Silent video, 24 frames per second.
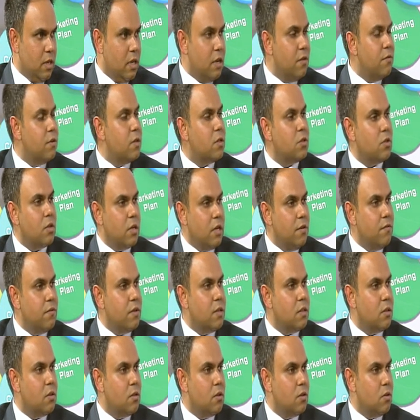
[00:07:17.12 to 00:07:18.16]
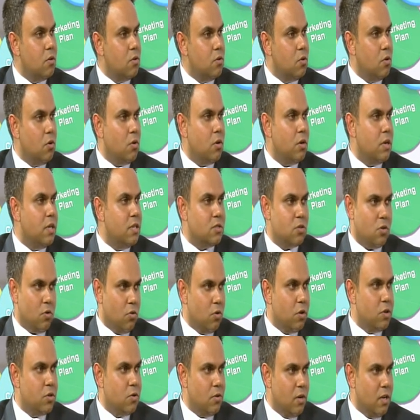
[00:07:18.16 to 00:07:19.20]
Even though he's not
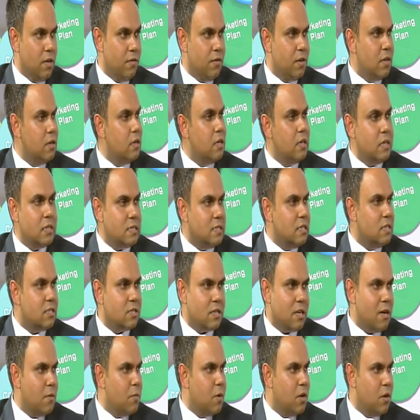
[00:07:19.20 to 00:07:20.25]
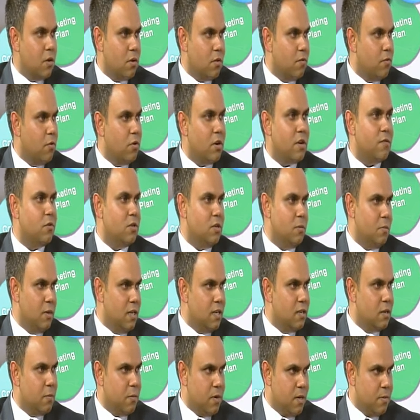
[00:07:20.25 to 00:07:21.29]
going to leave, he is just coming for
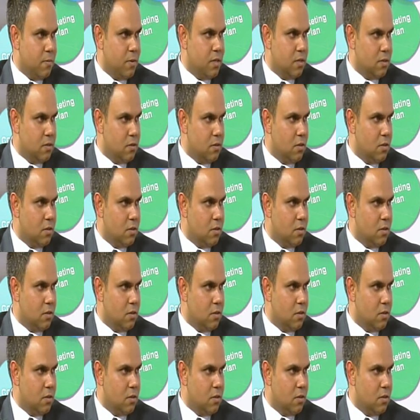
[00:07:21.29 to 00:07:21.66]
affordability purpose.